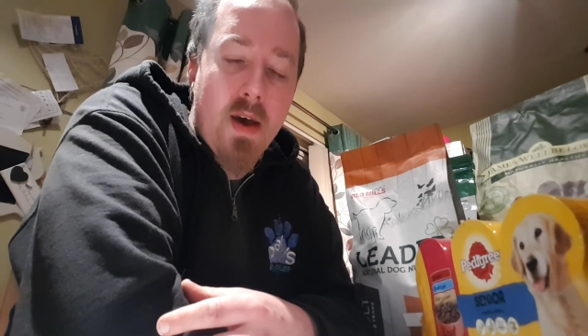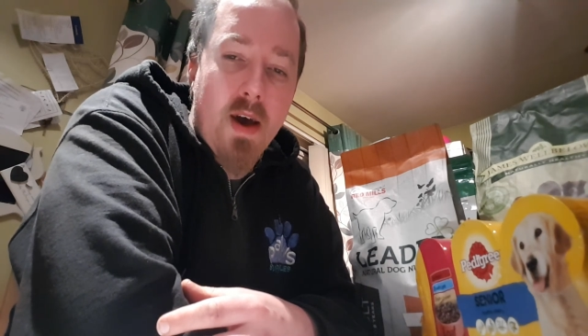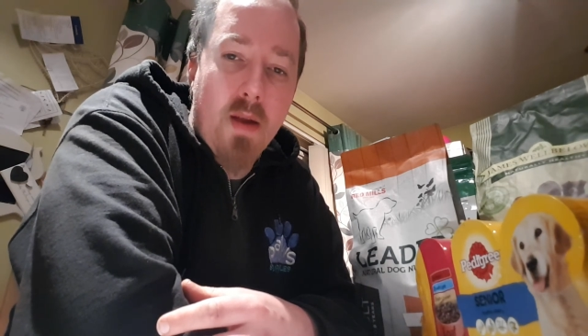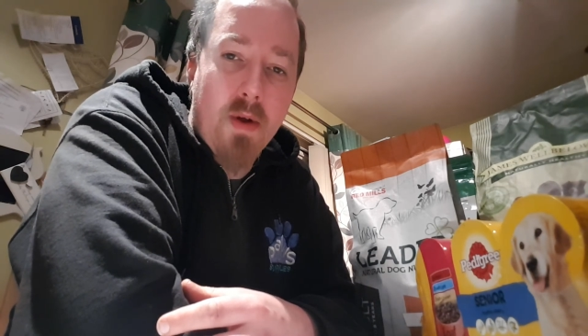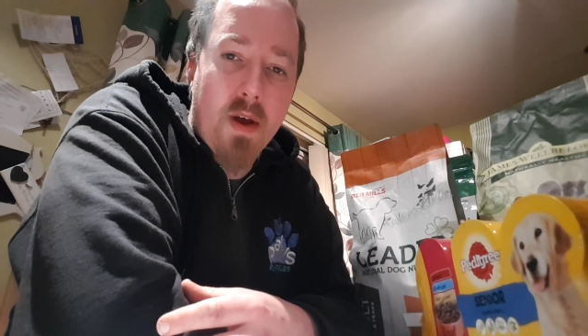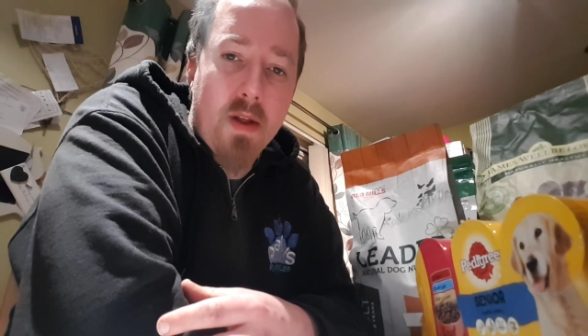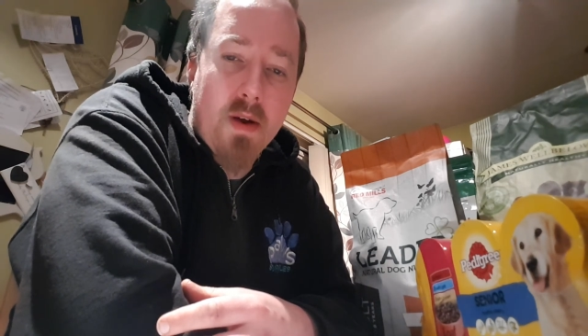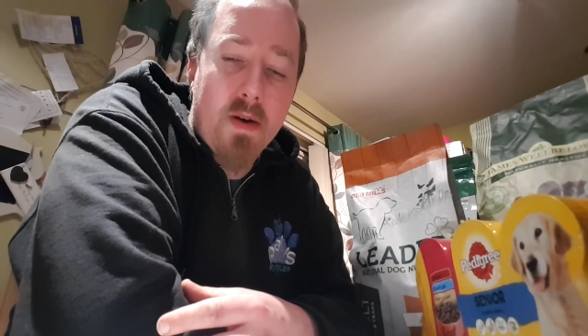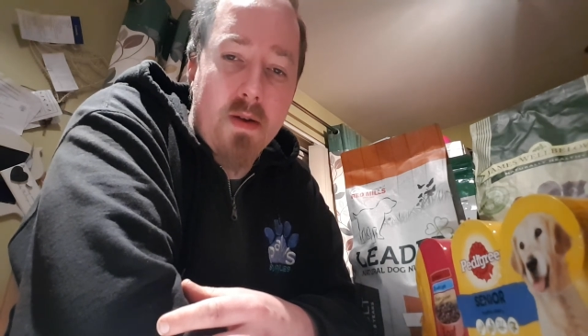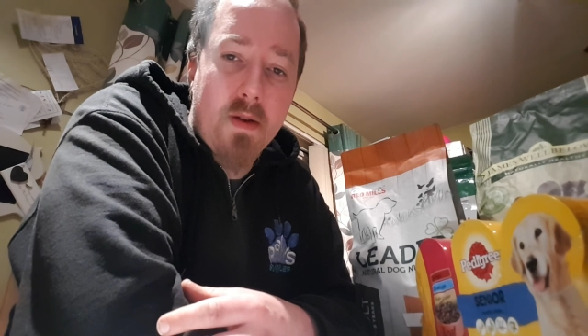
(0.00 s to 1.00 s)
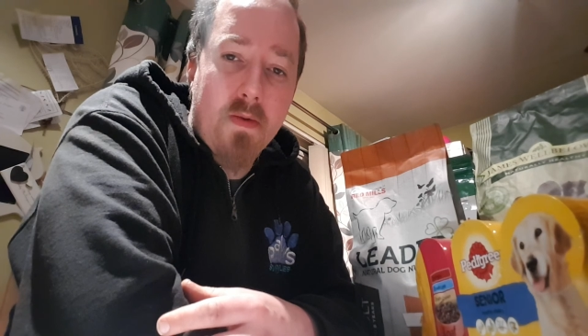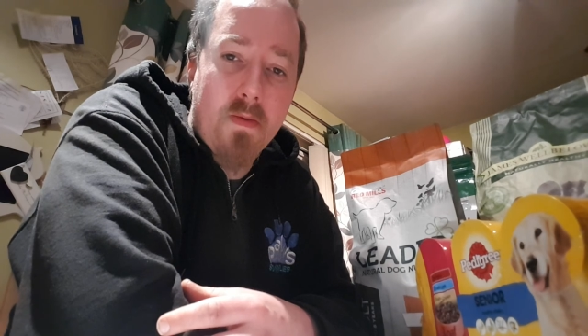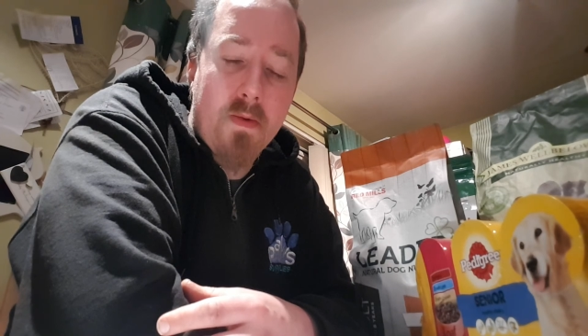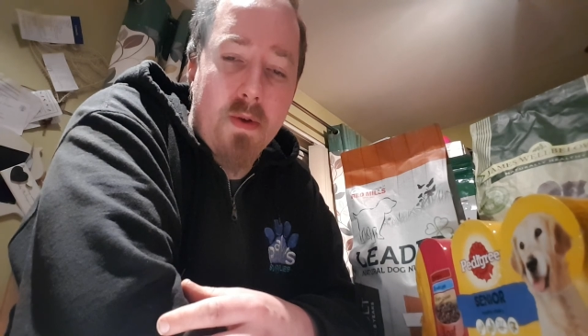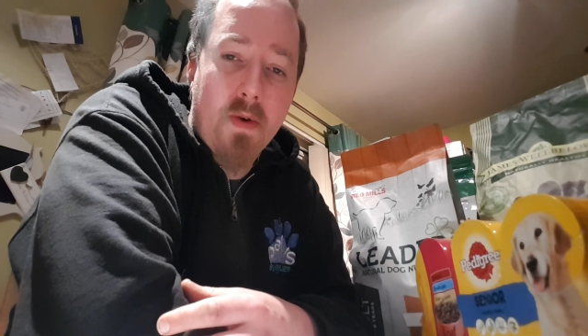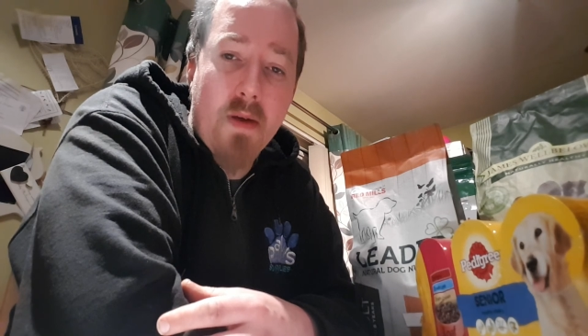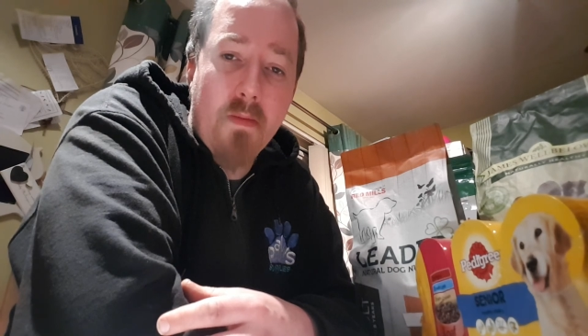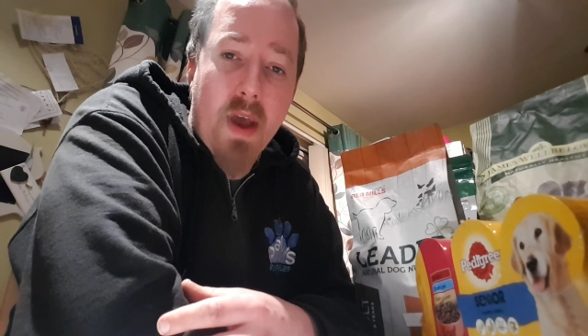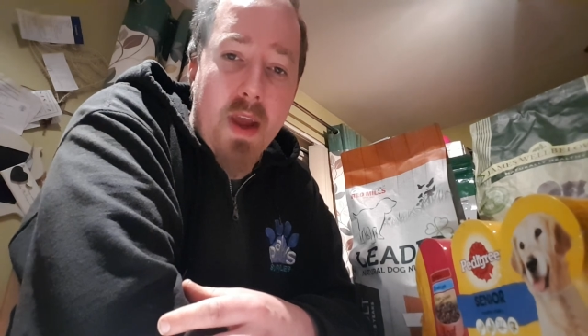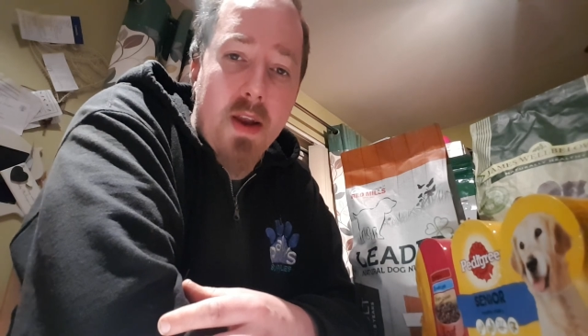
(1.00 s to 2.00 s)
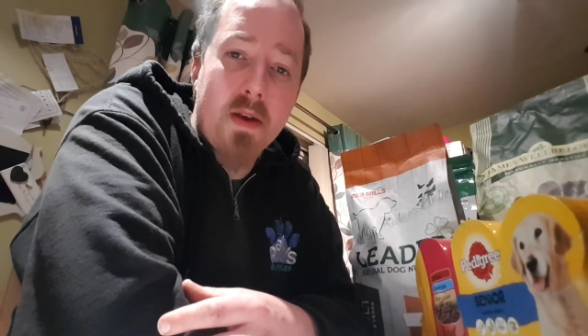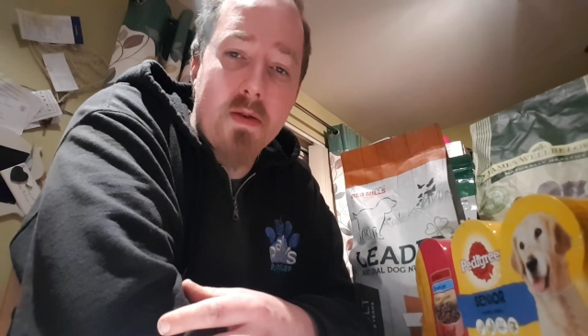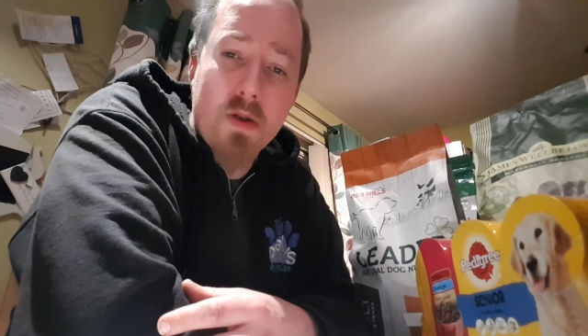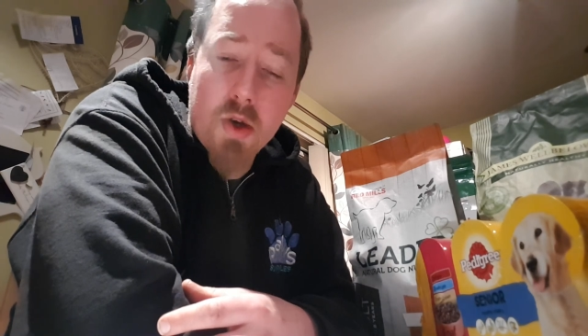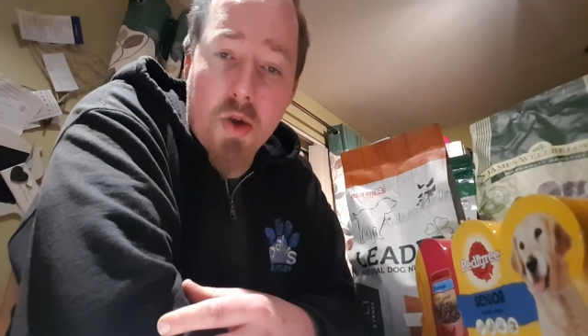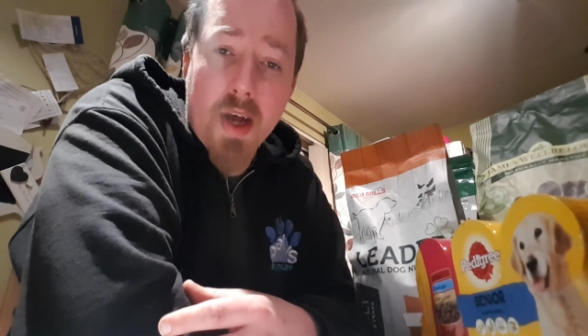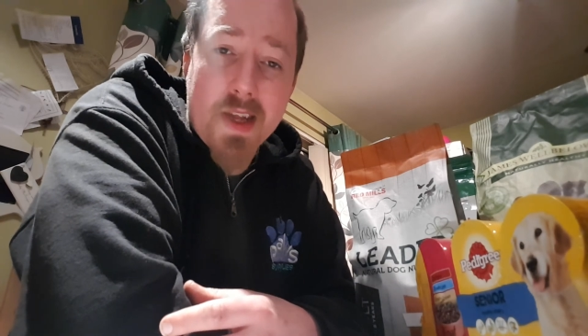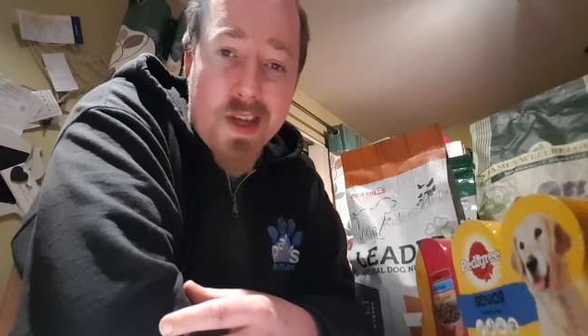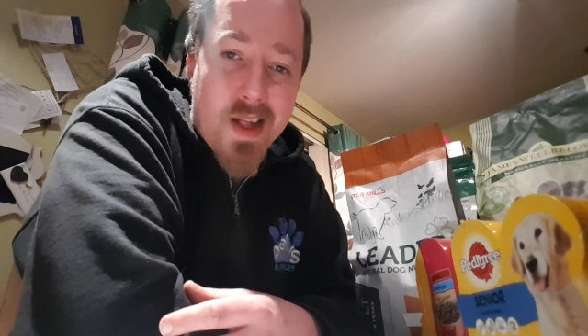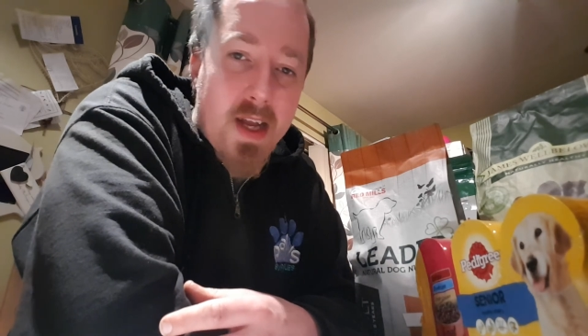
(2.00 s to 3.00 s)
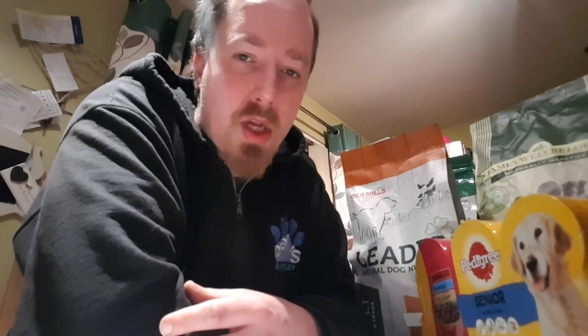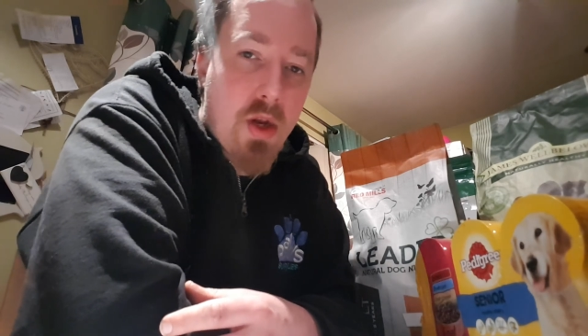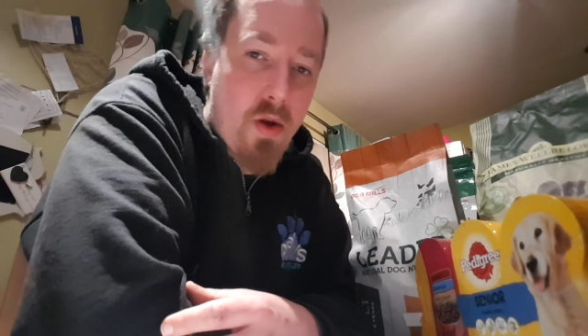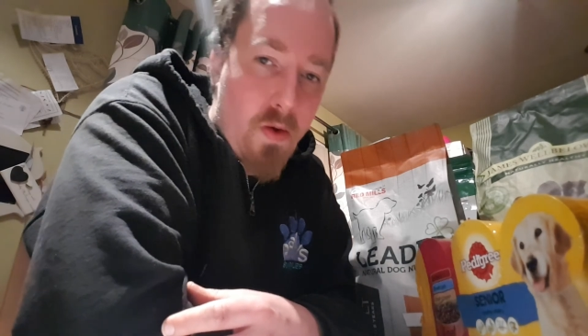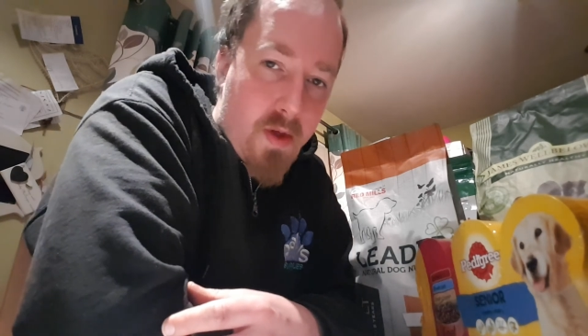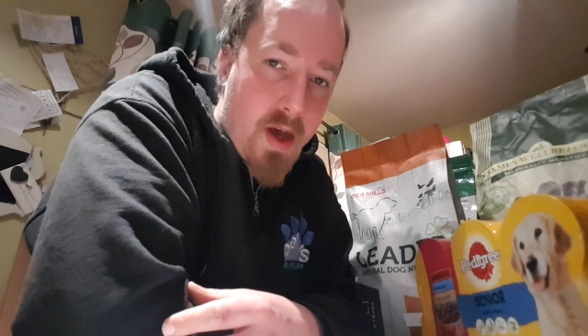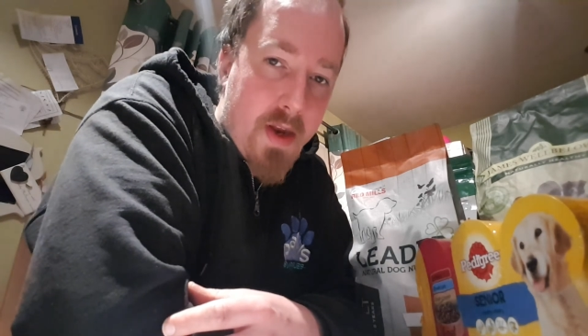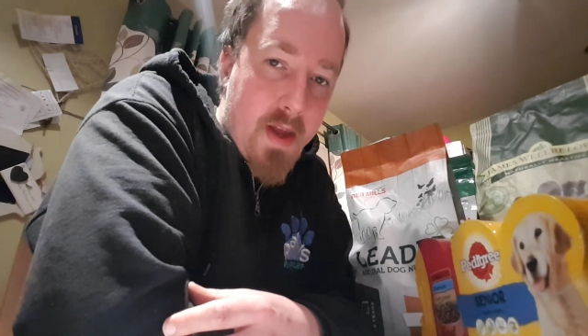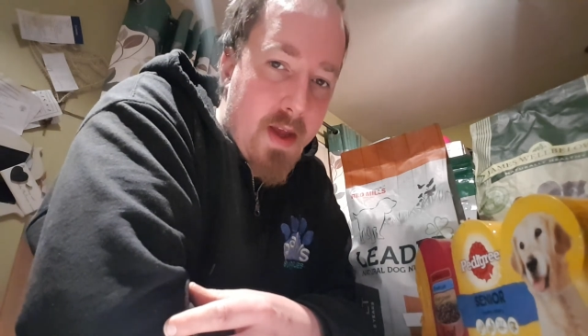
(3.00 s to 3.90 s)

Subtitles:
Anybody in their right mind should actually let you do that.